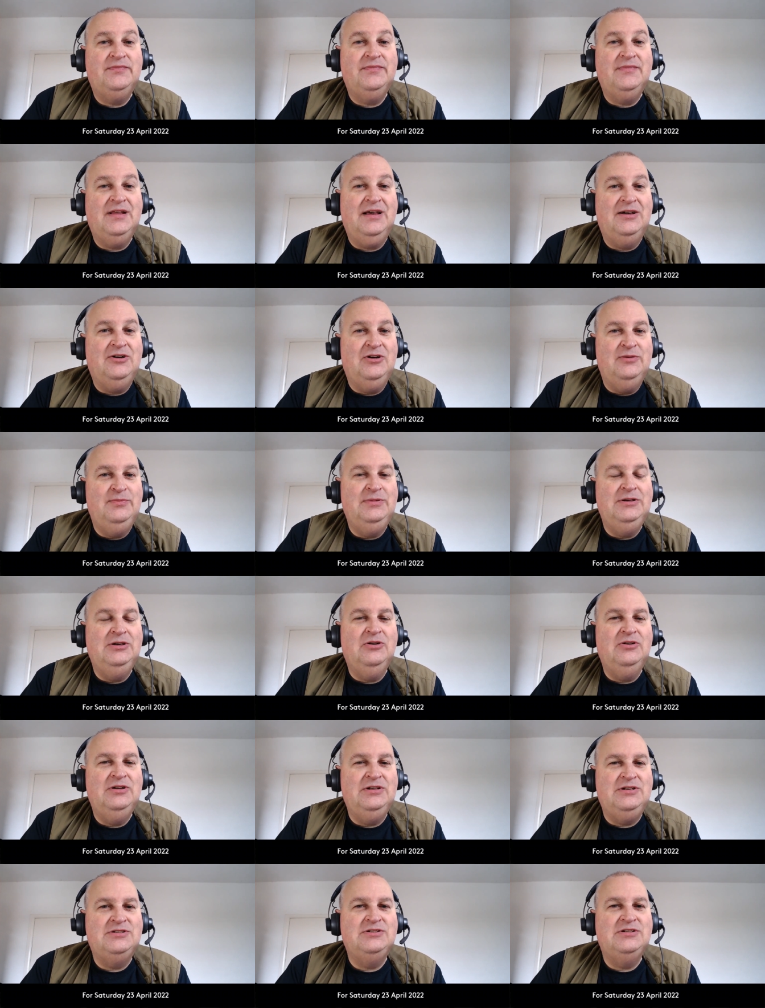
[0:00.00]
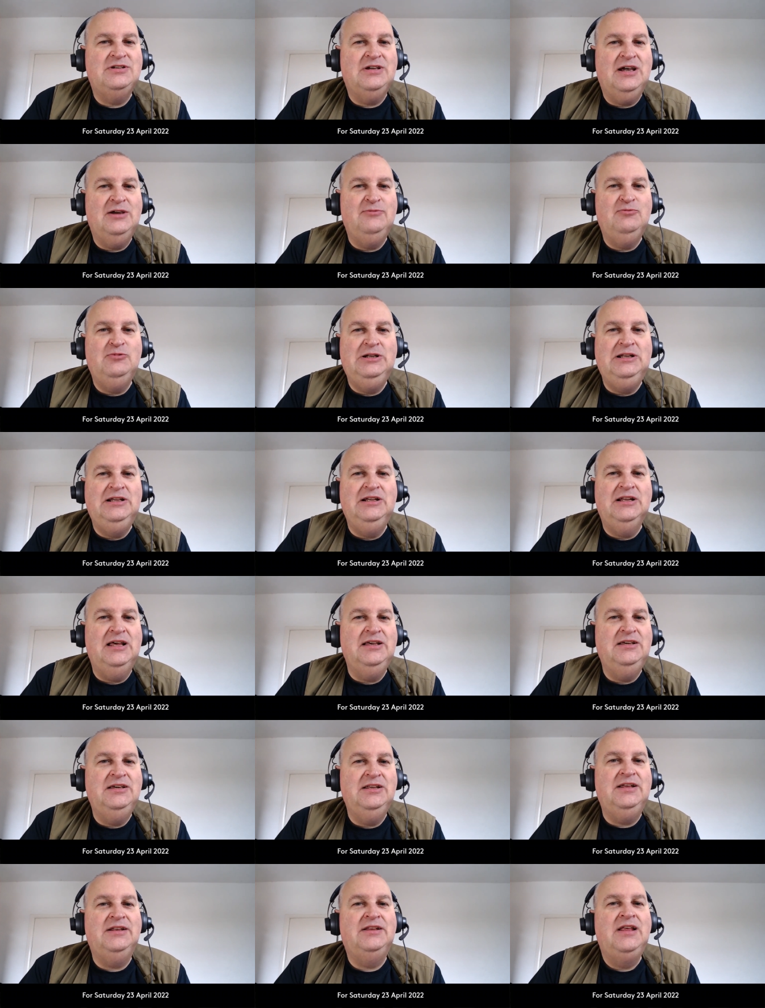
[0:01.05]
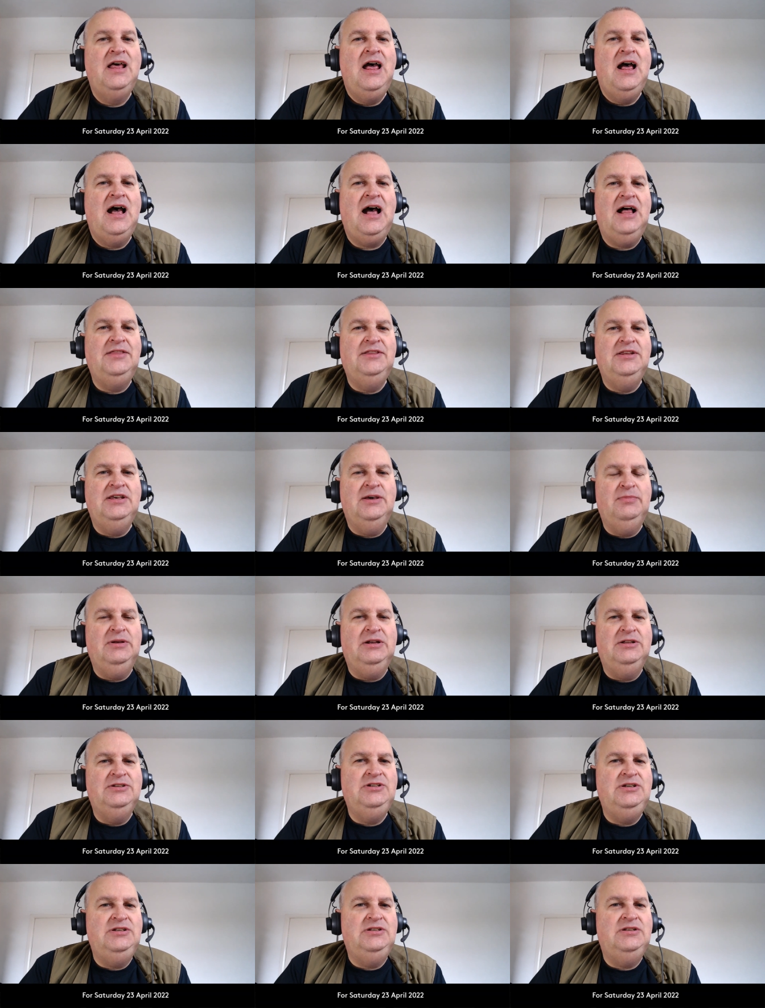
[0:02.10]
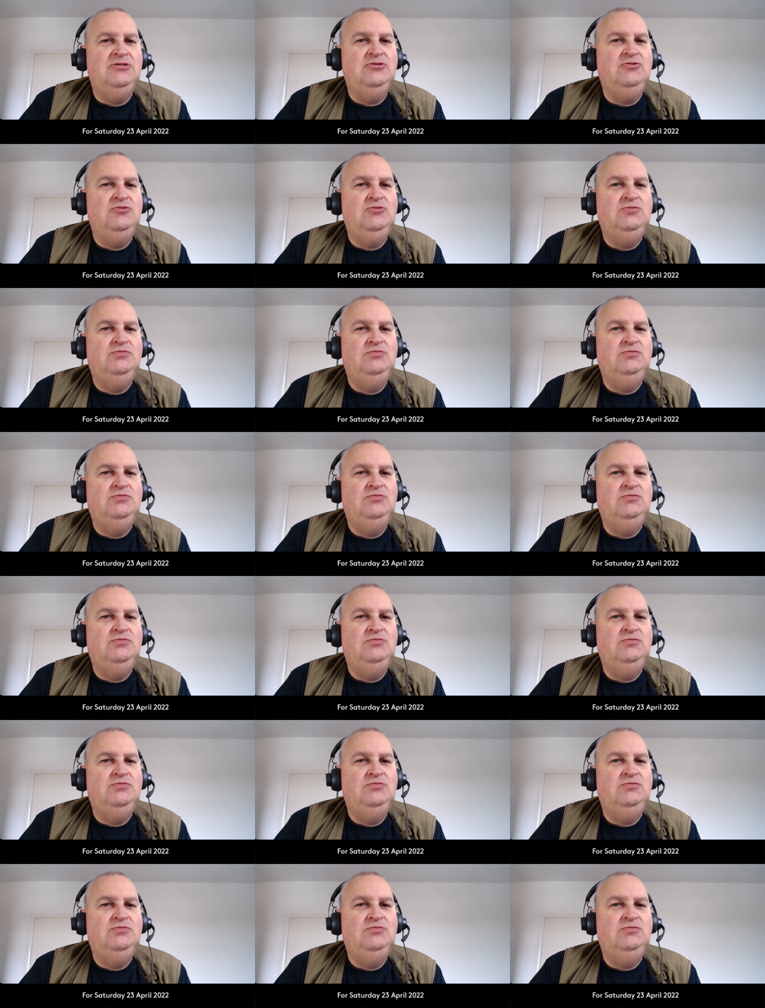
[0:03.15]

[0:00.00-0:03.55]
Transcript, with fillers: I have gotta be honest, I'm really liking it. And the ability to